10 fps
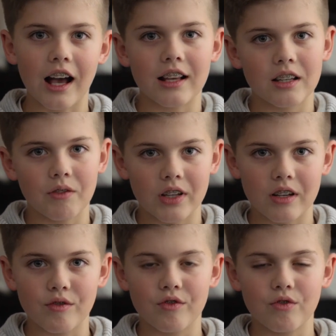and asking
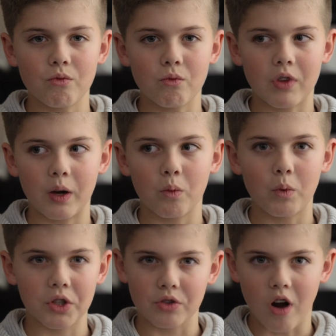myself, like,
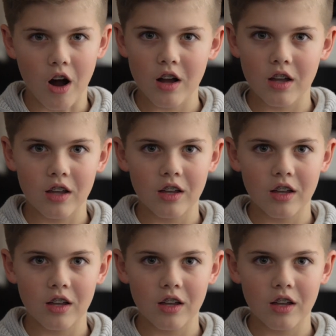what's wrong?